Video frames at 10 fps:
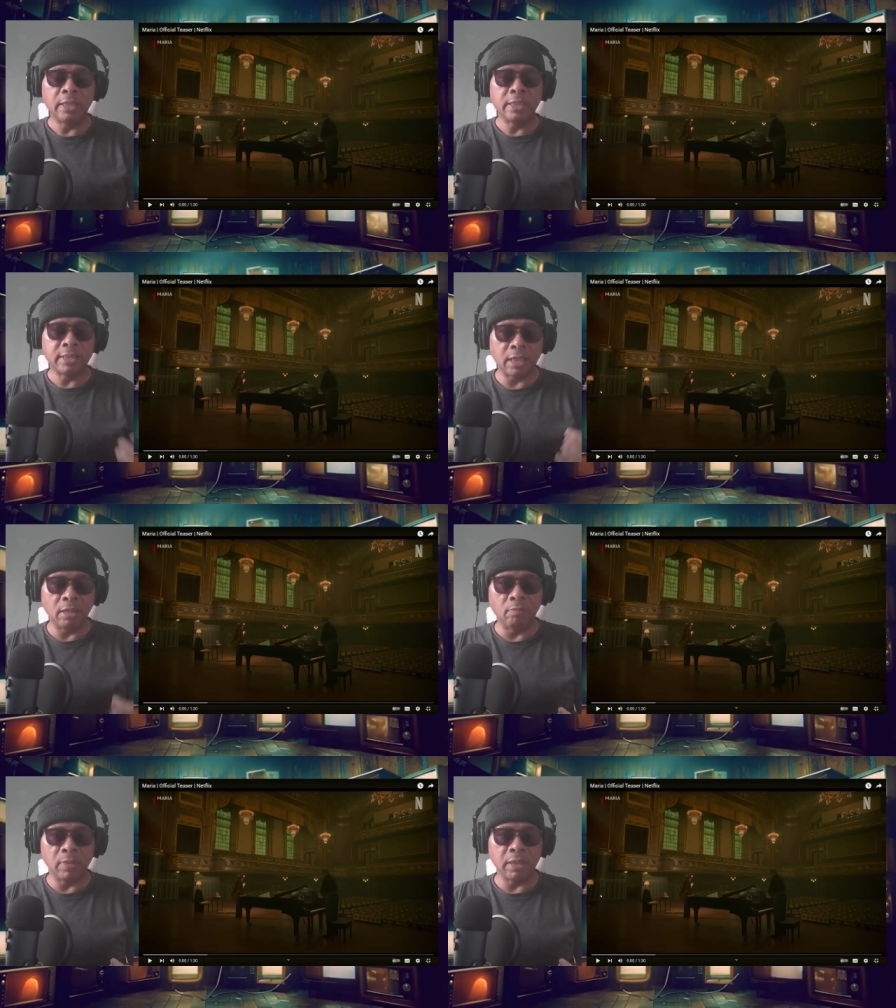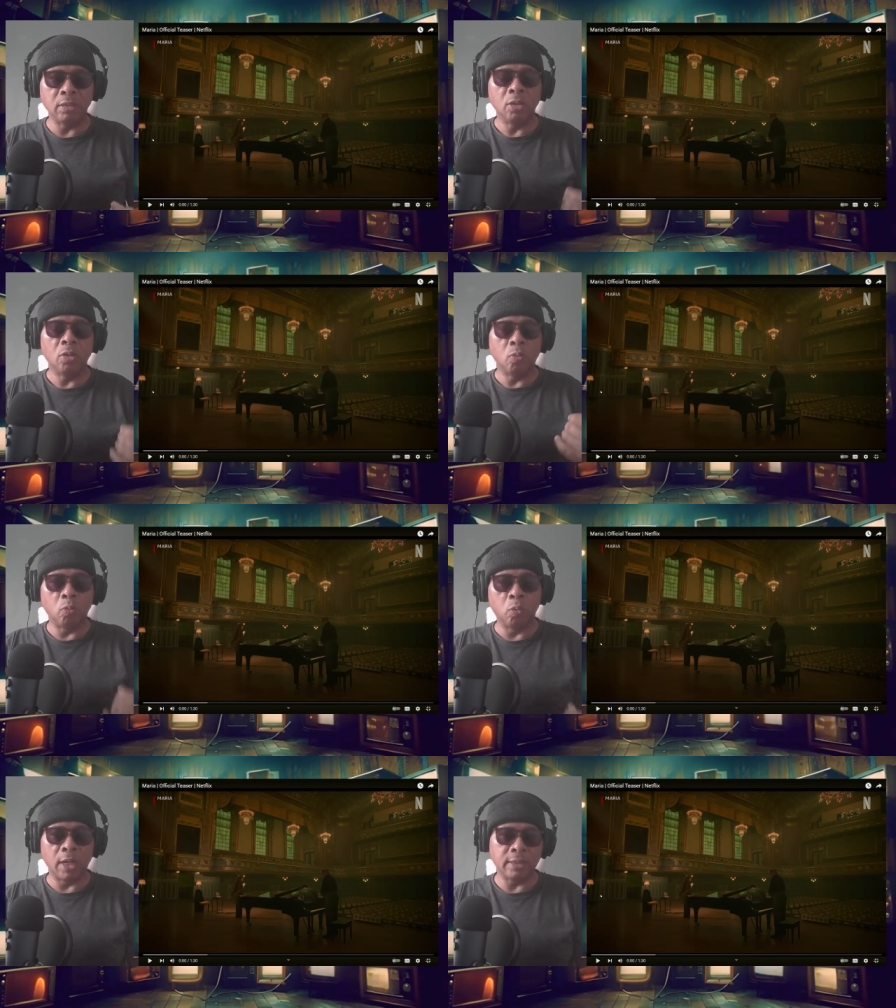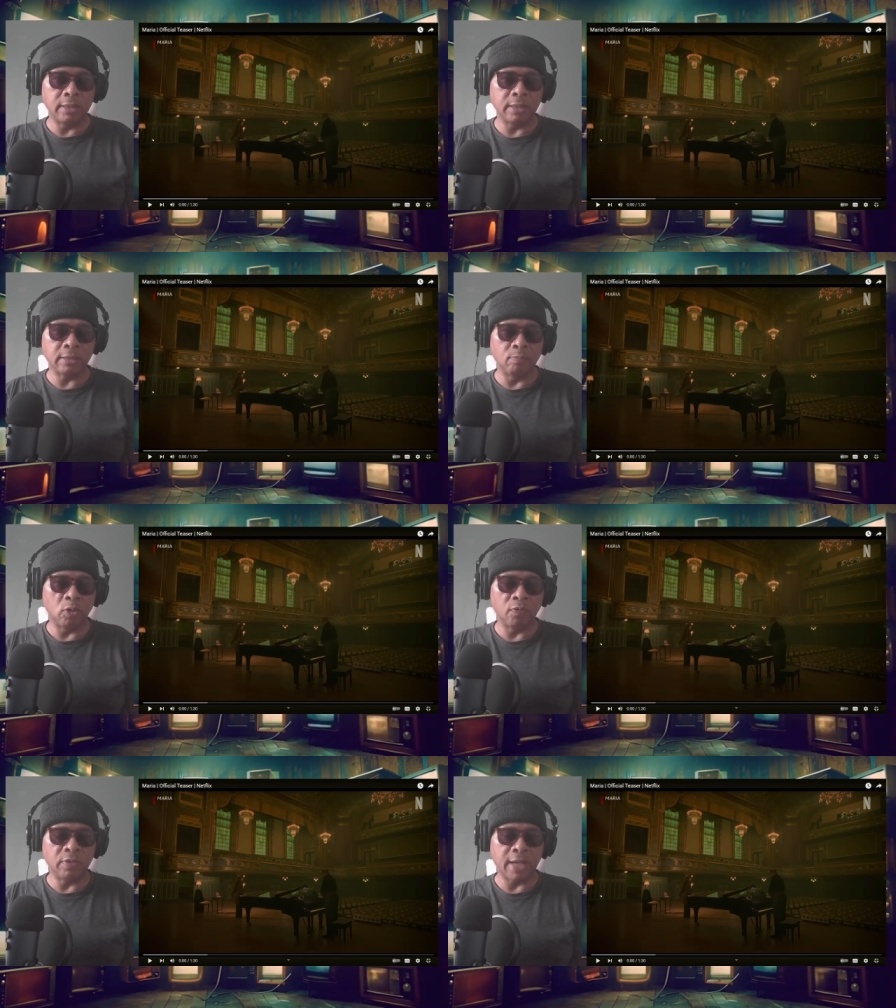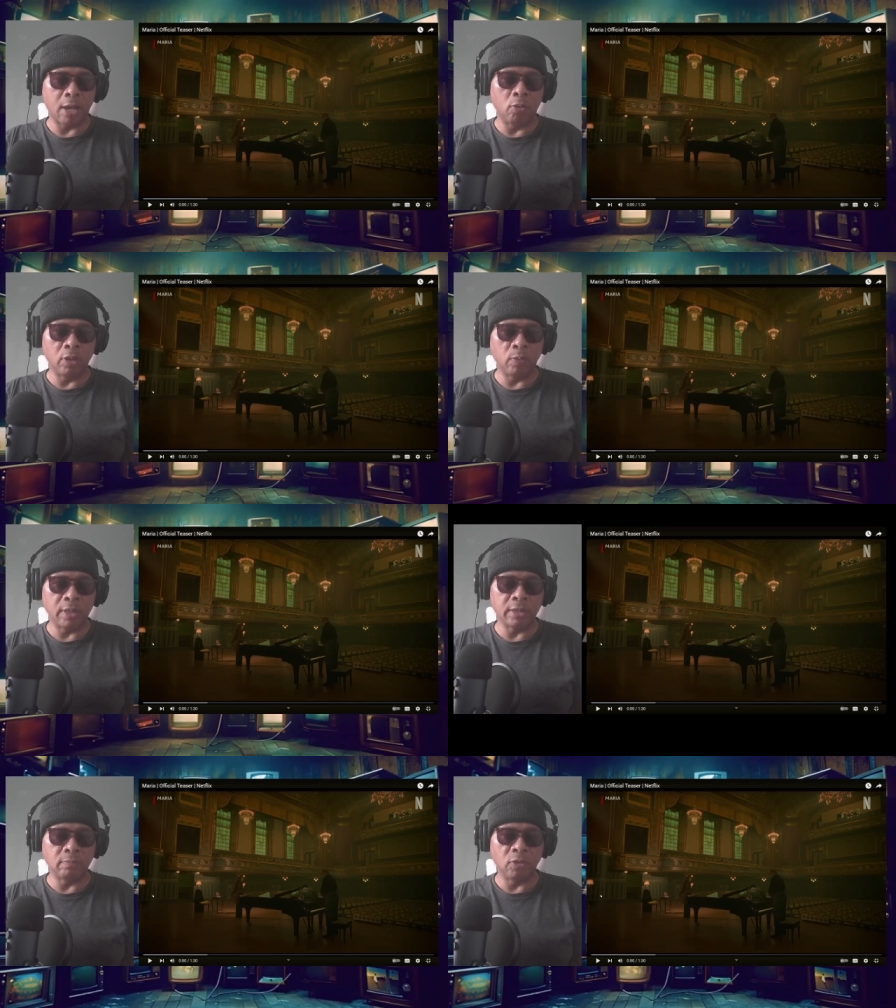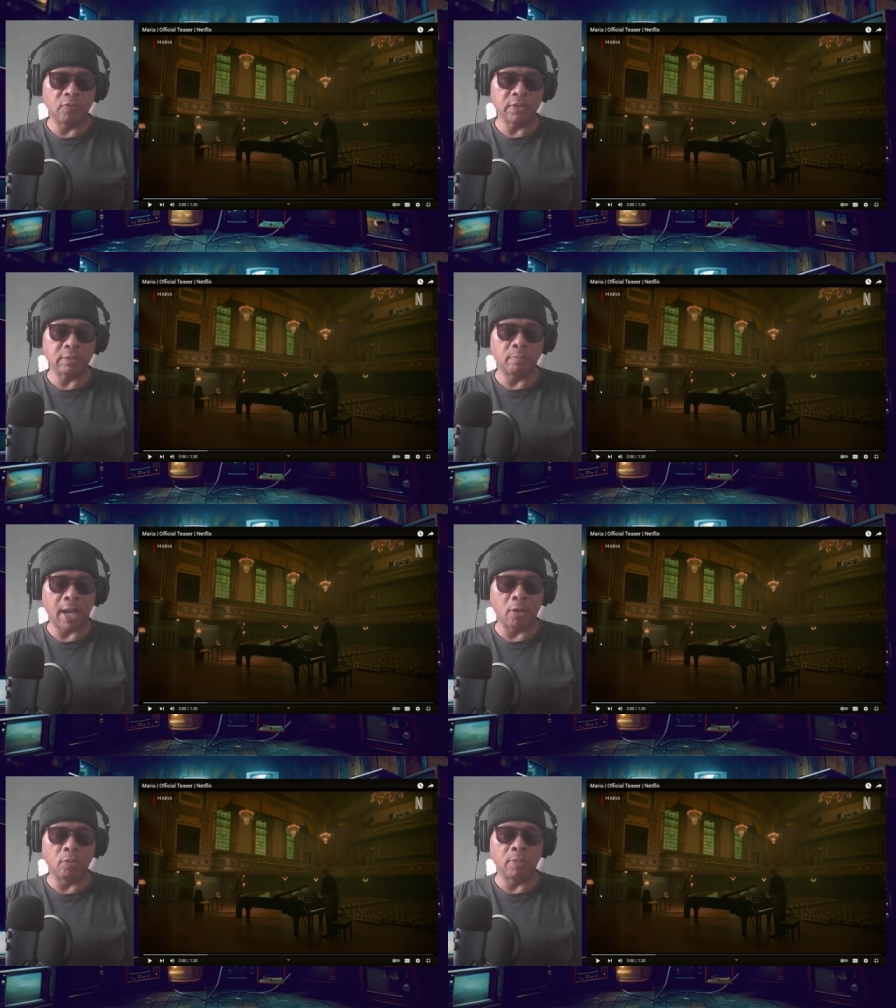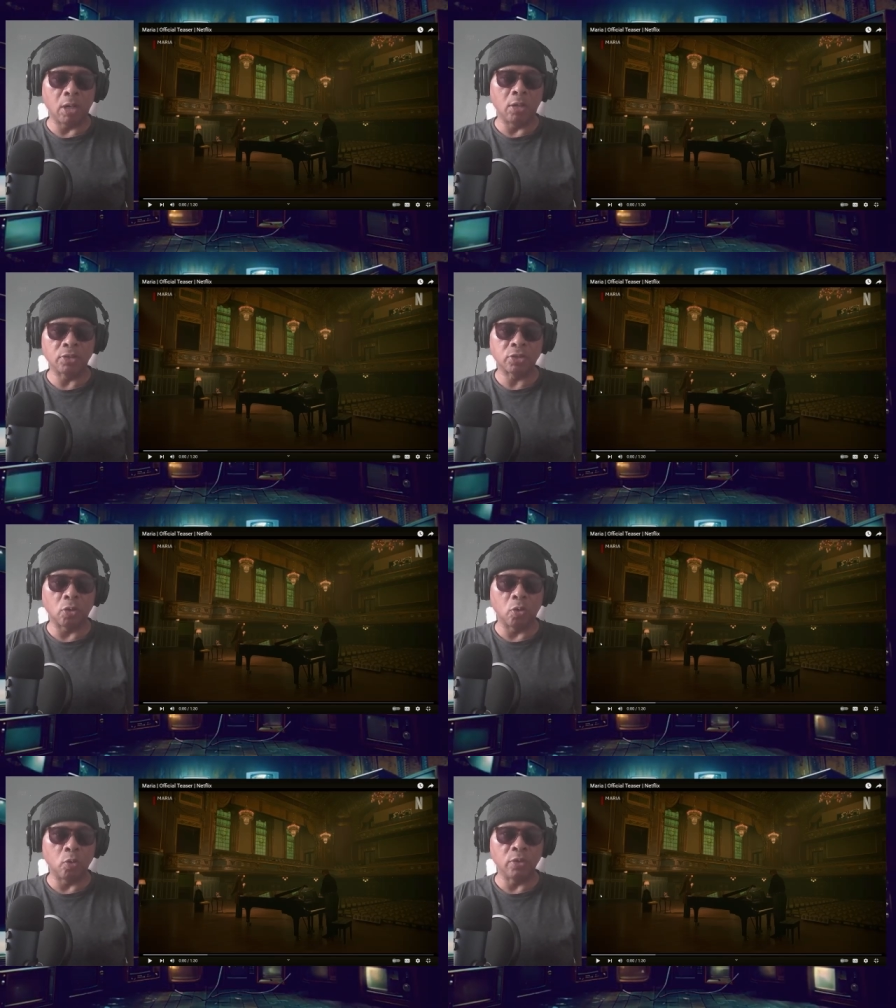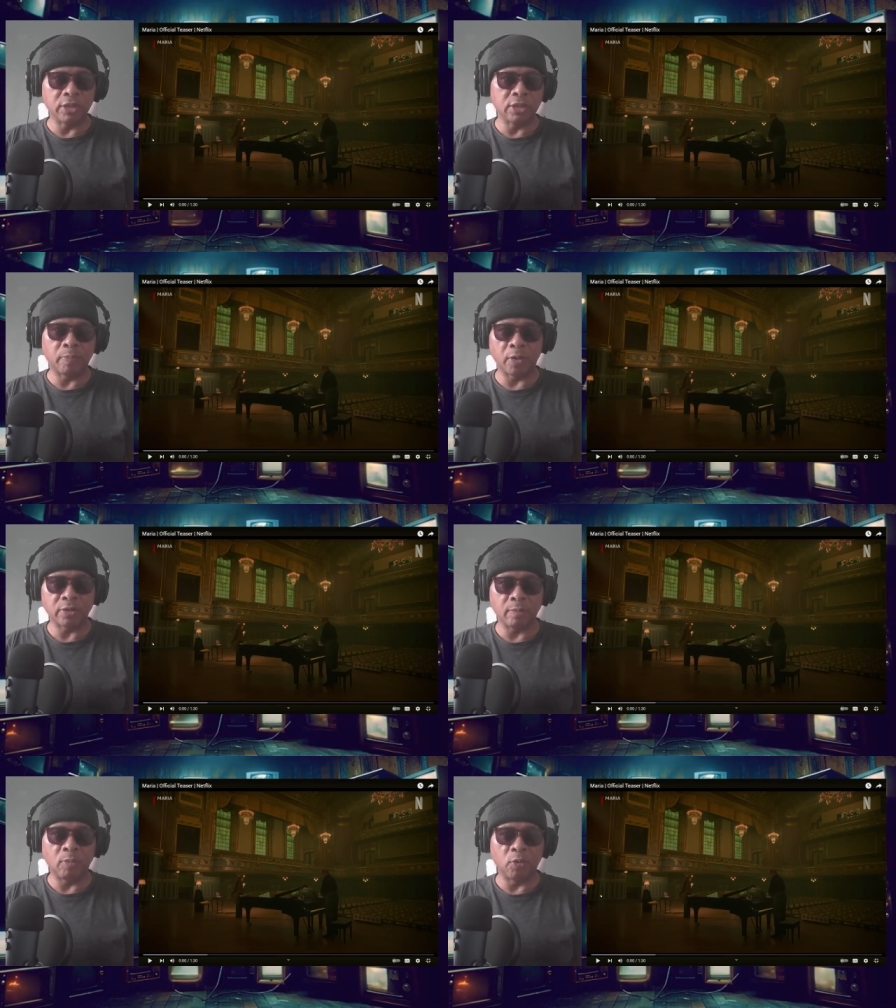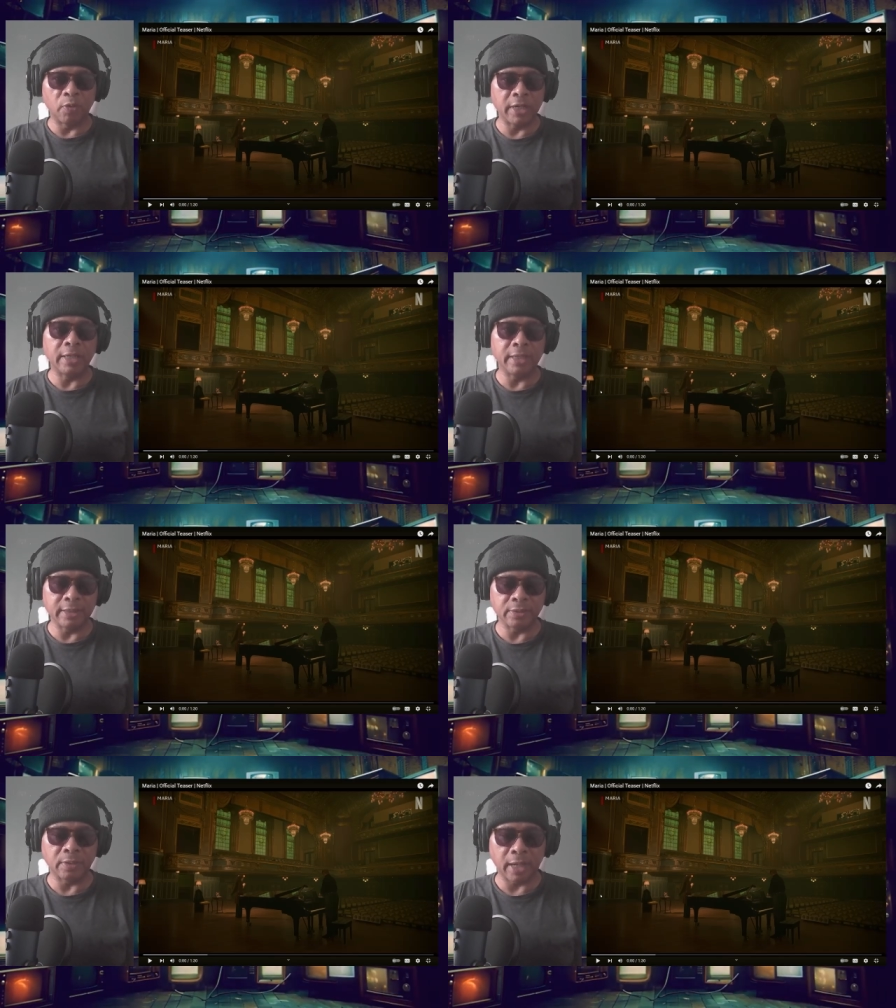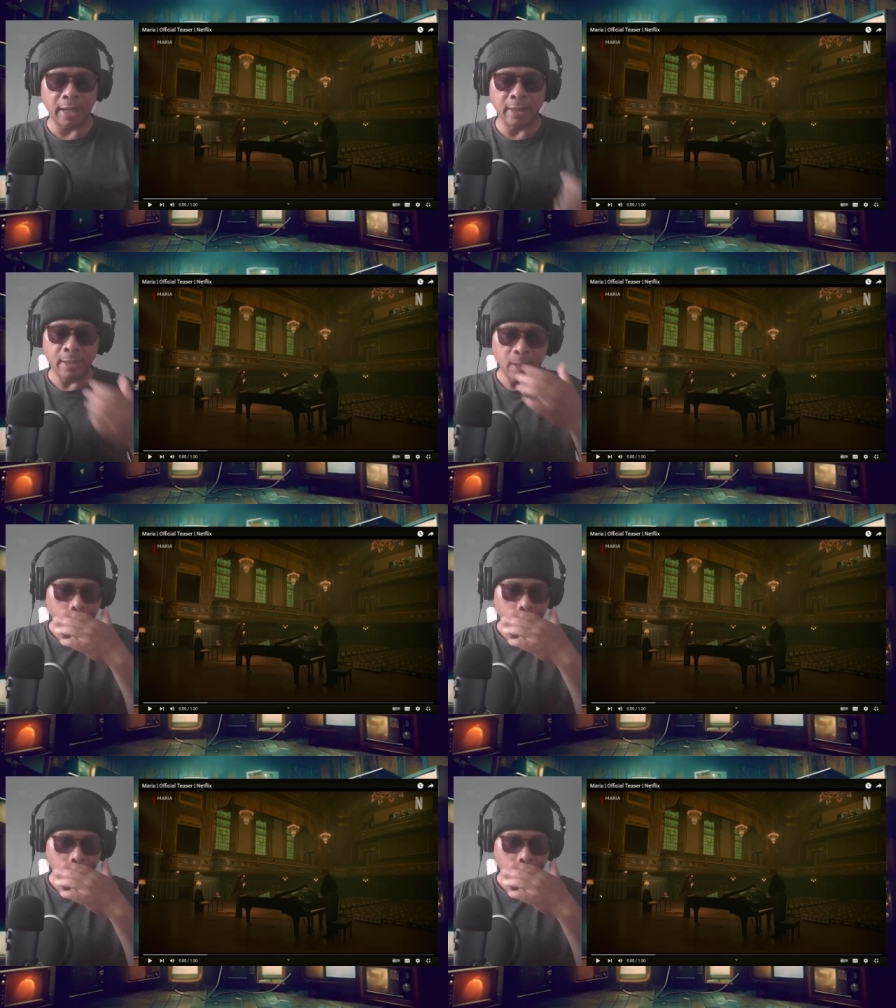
tell me what this movie, not only what this movie is about, but also who this person Maria is okay?